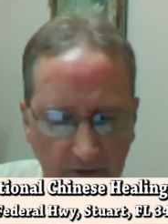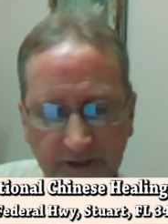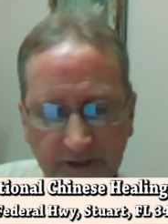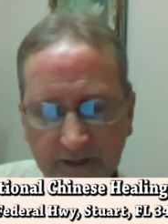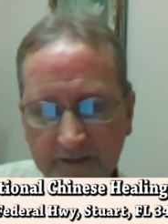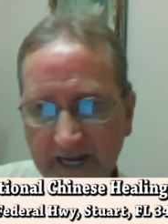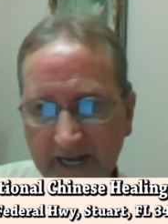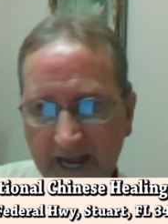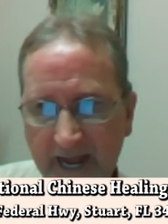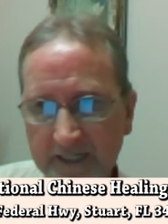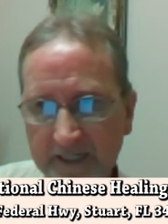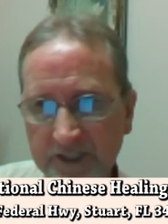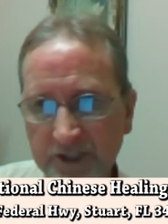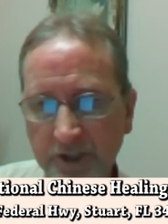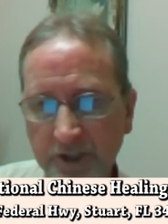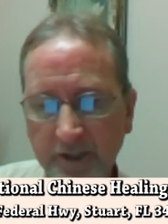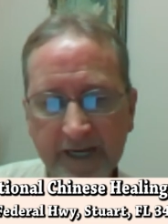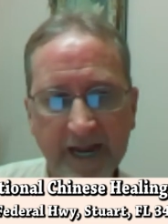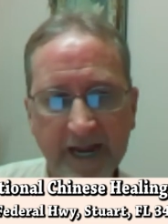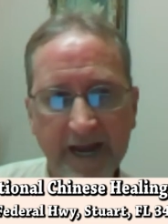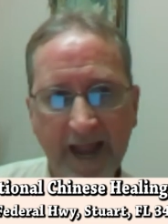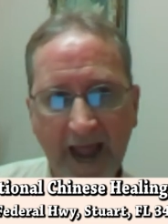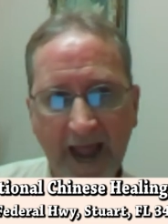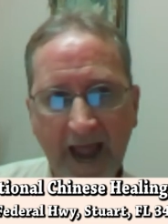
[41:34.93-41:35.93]
there's actually
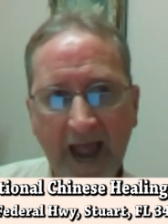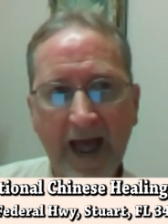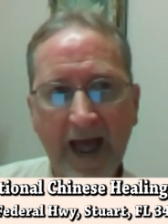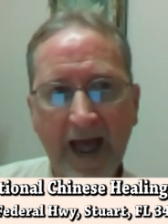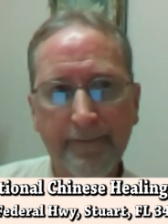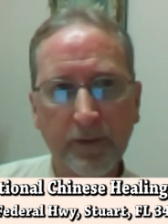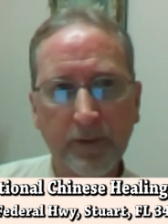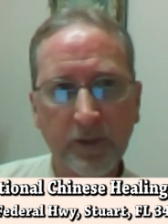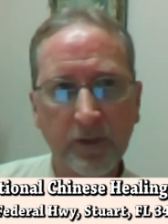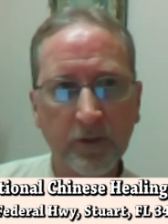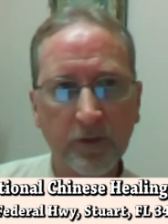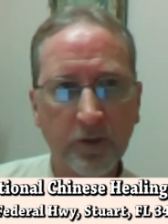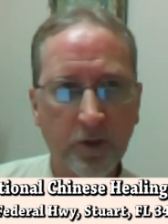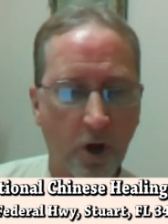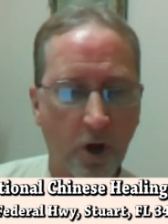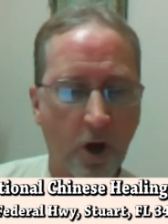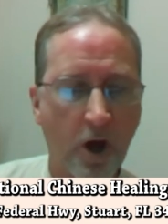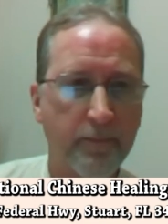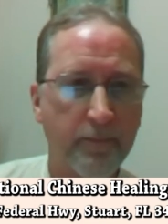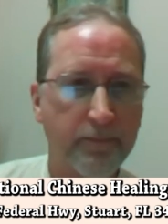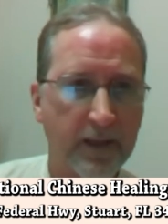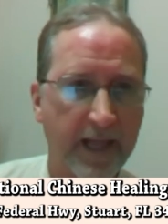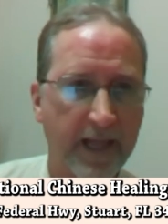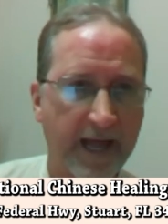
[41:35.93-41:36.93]
an apple
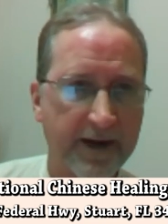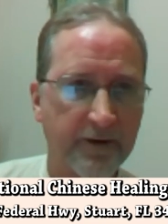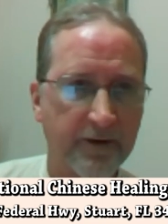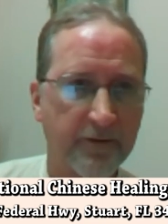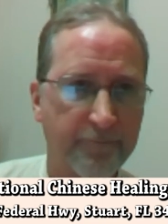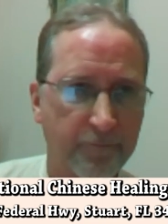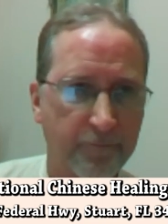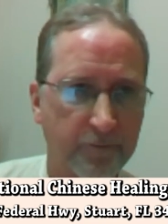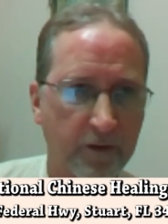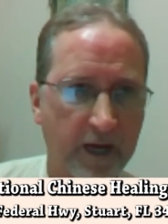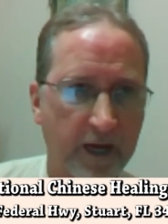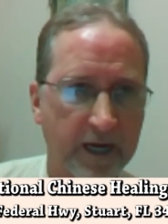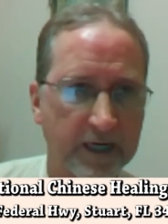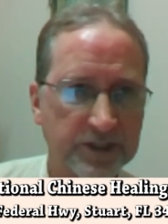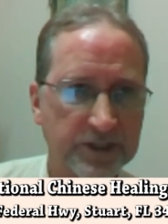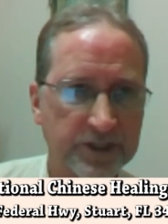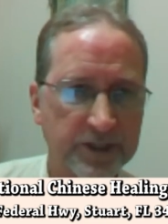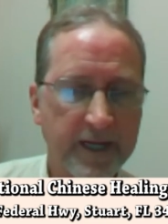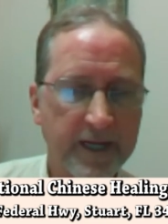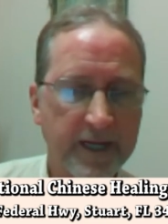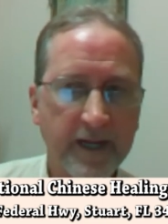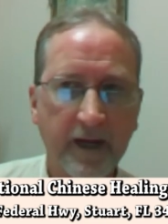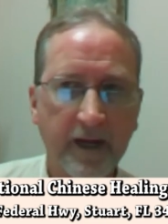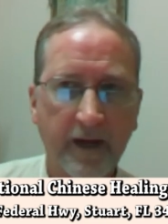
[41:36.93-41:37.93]
gallbladder flush
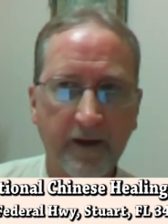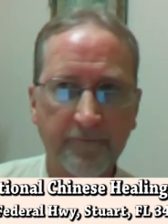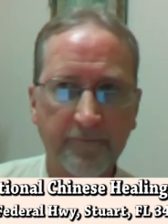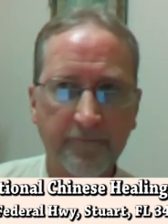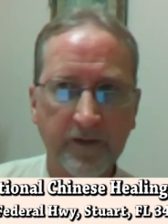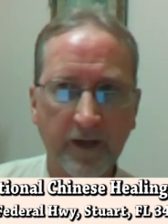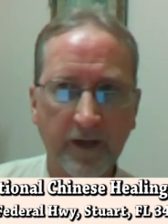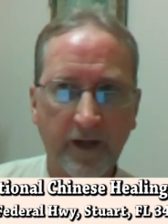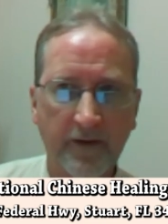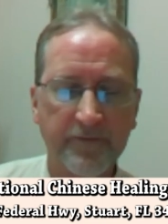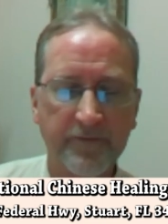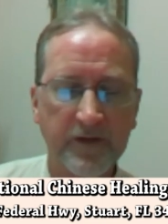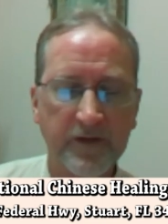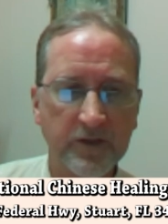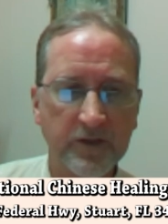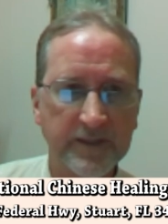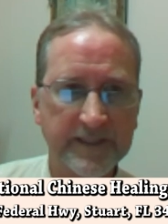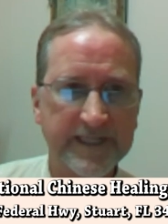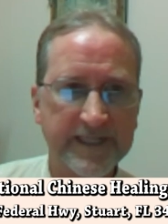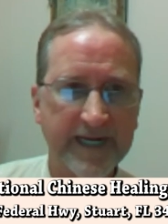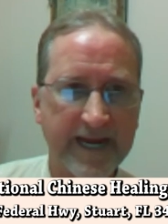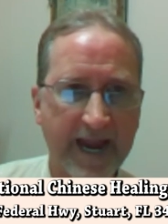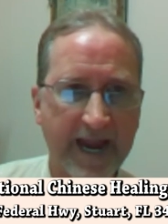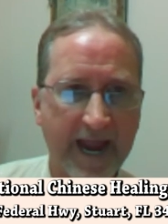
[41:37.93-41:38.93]
of, of
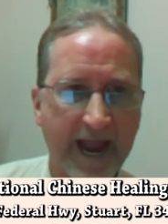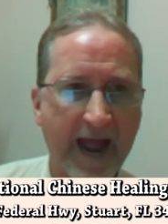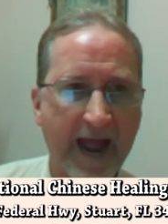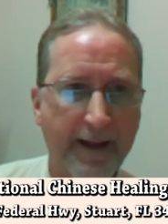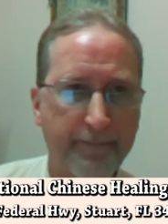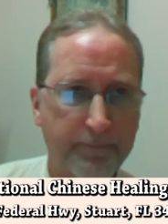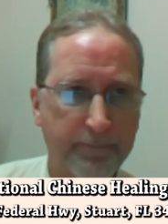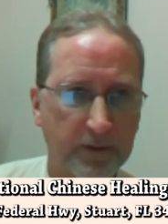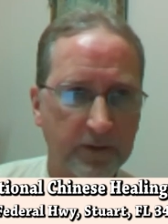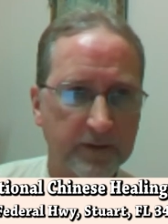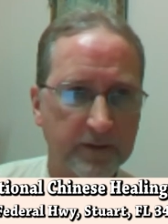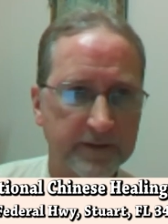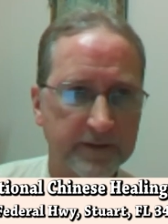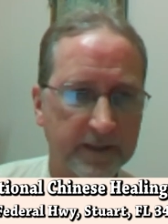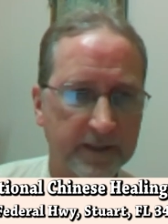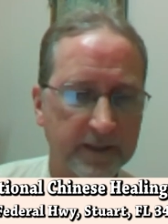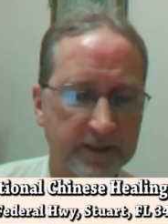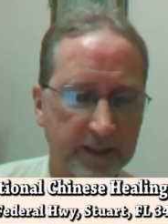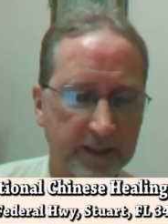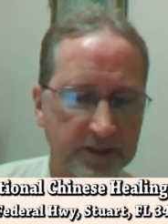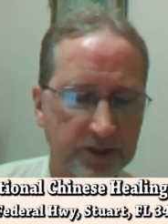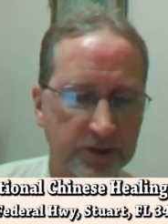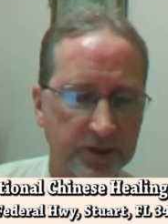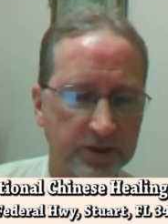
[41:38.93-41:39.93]
using apple,
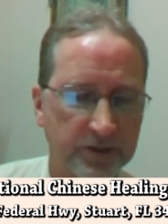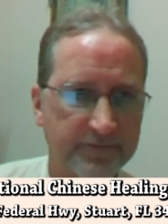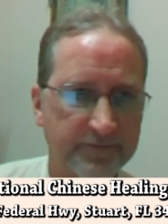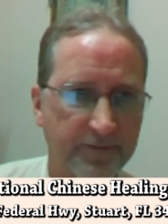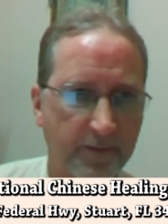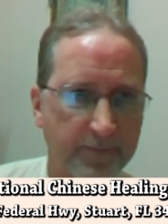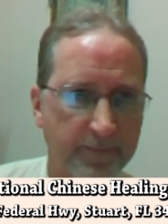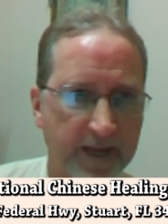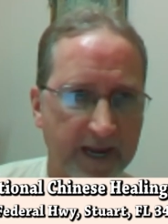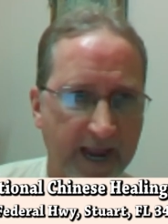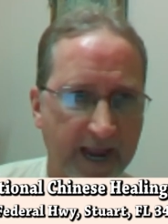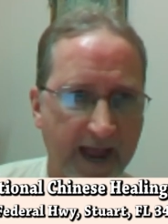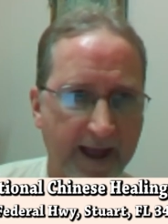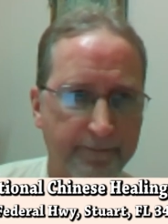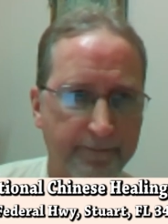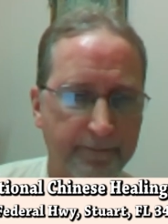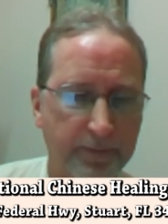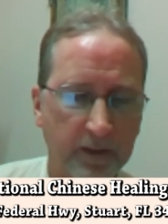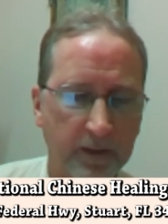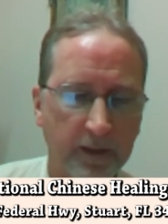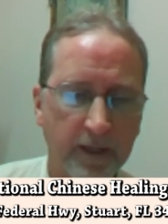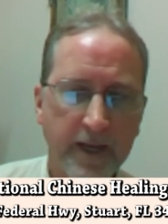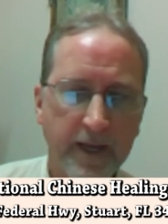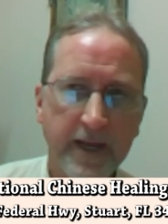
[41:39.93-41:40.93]
the juice from the
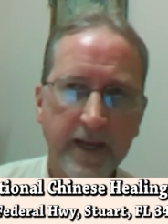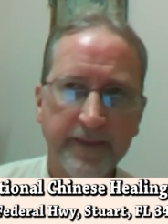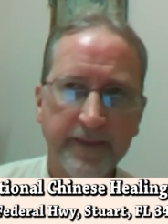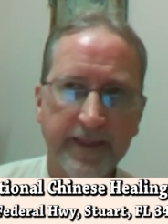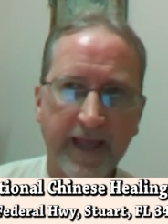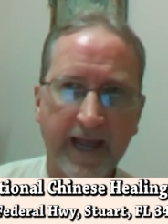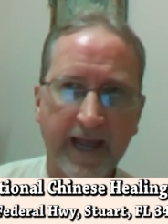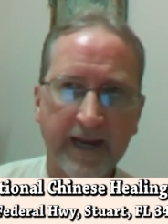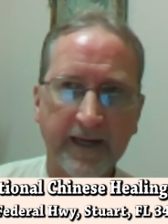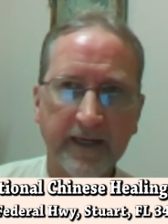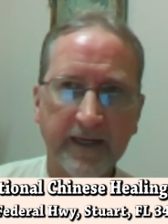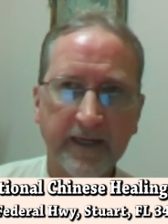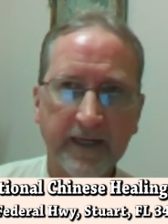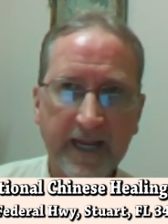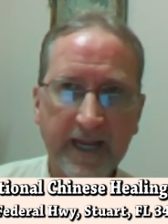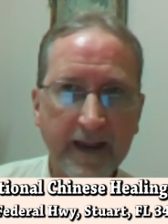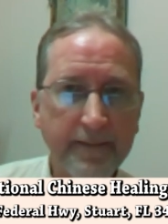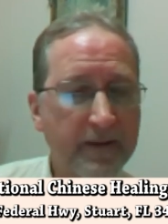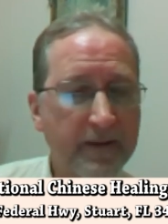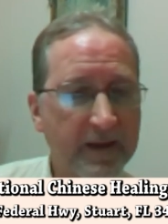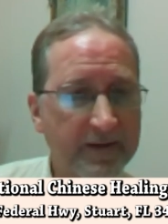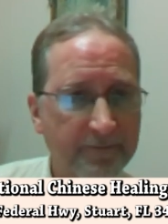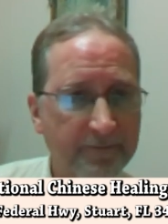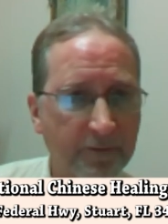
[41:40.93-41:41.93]
apple, that can
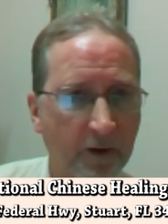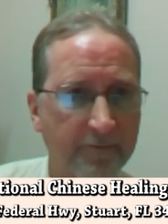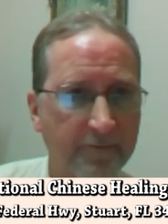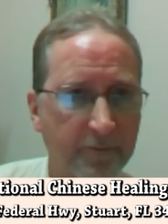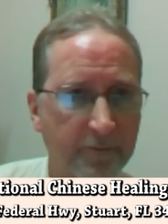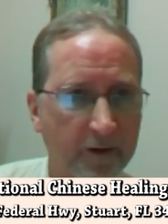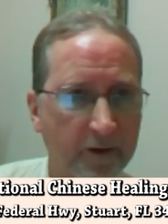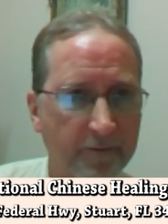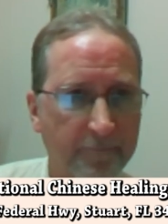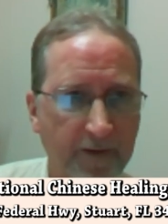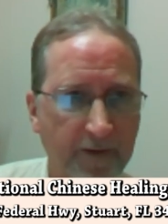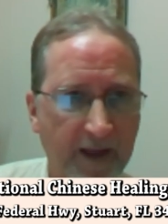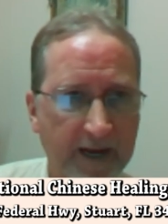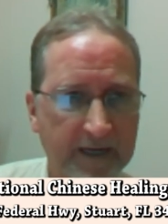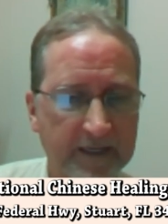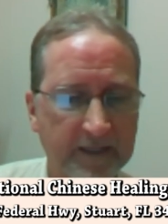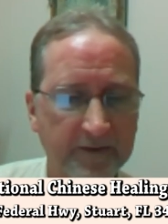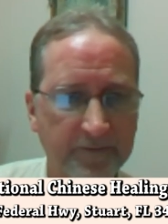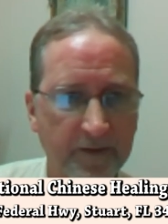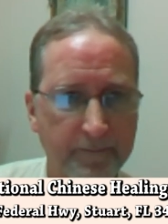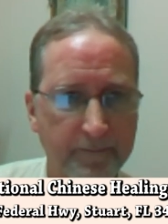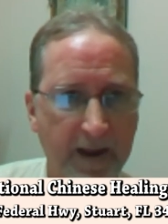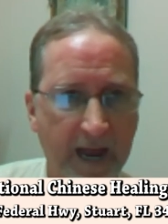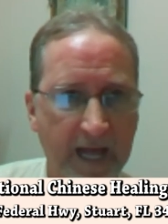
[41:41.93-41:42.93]
be very, very effective.
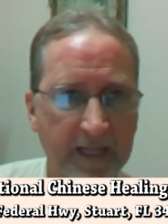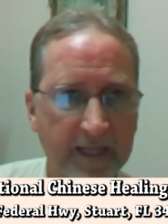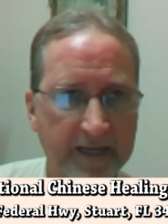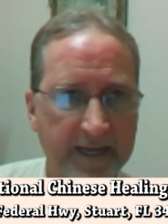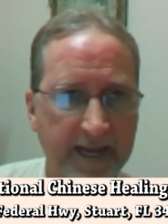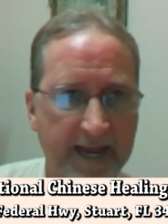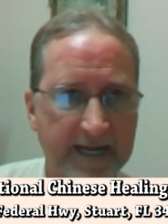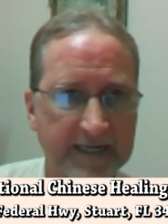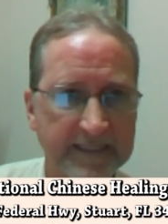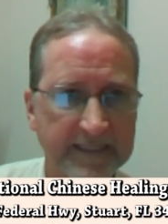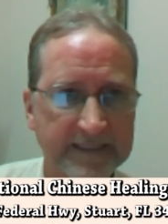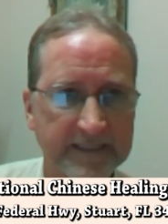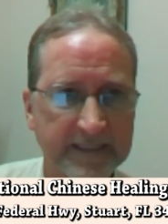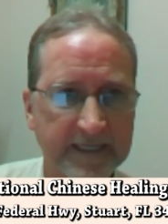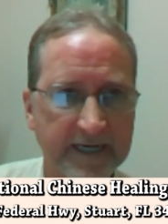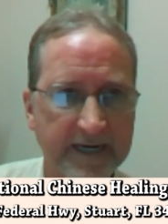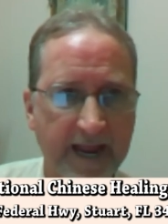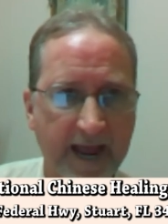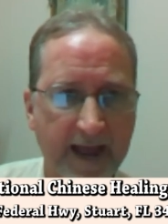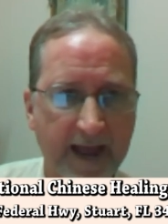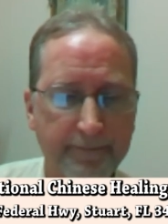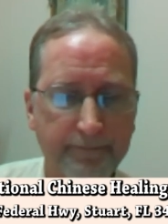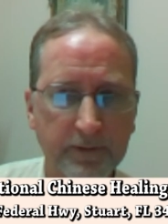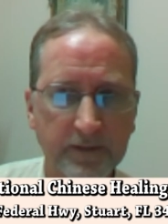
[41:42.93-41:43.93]
The malic acid in
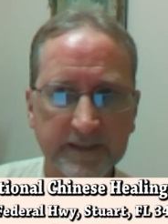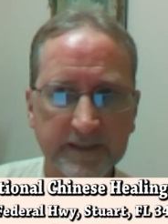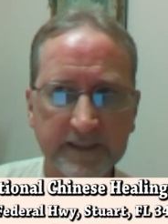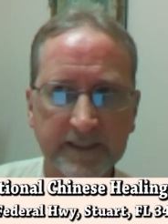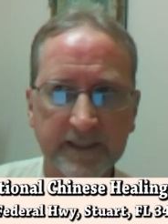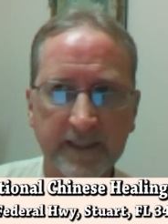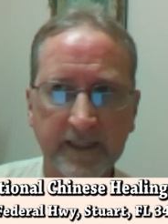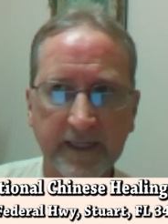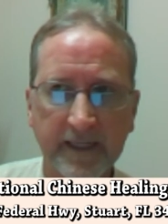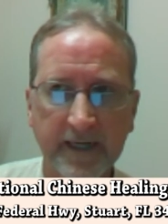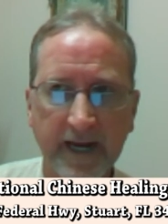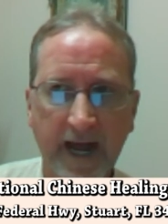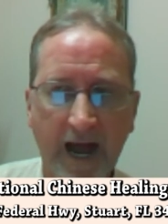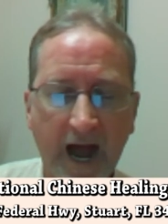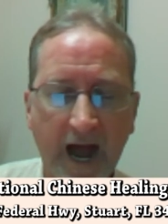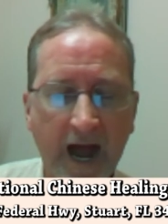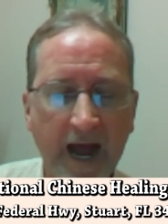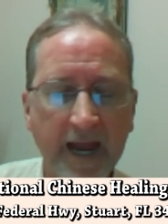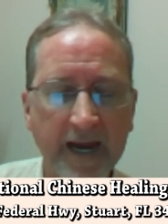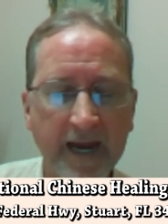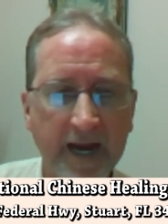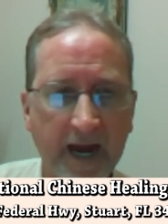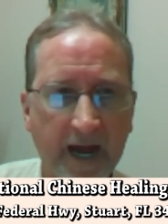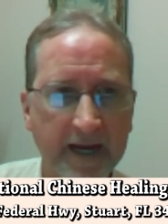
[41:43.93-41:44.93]
apples in
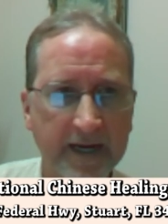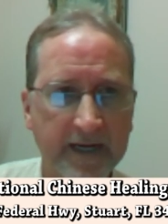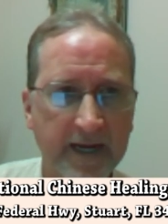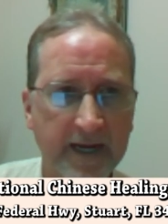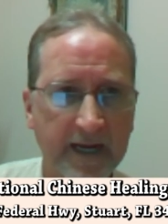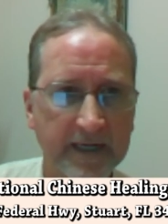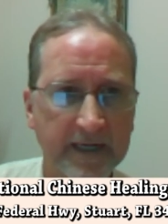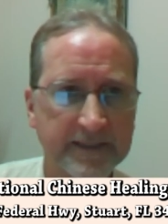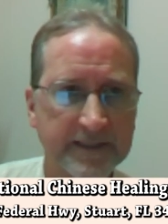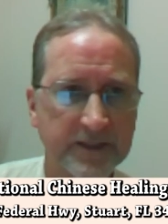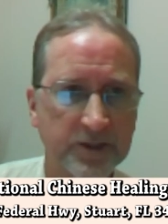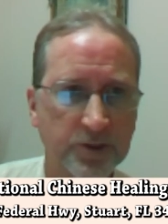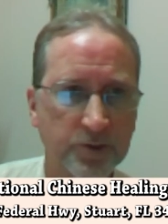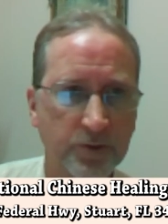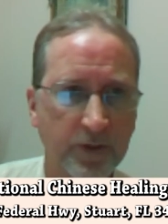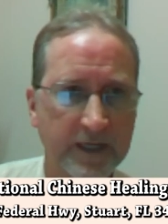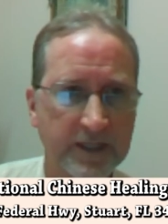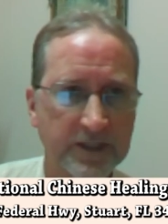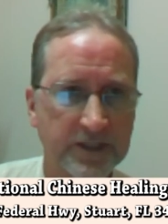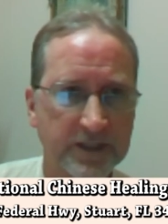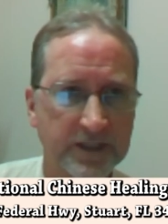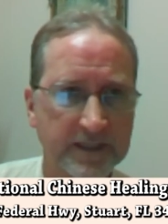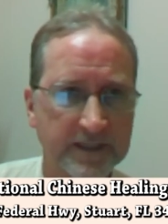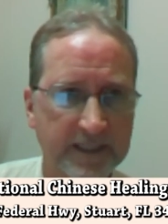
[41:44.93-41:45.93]
high, high
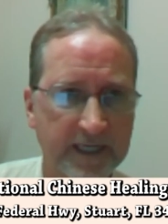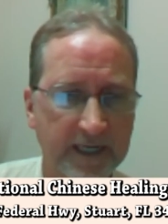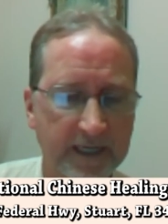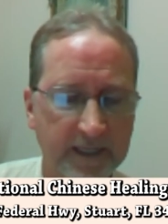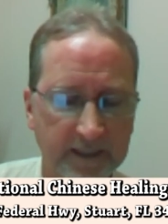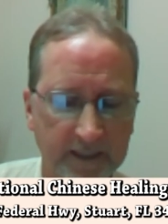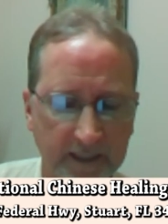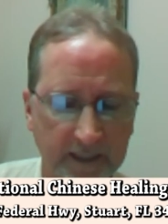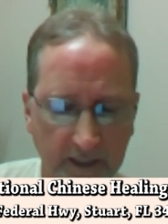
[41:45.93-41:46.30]
concentrations can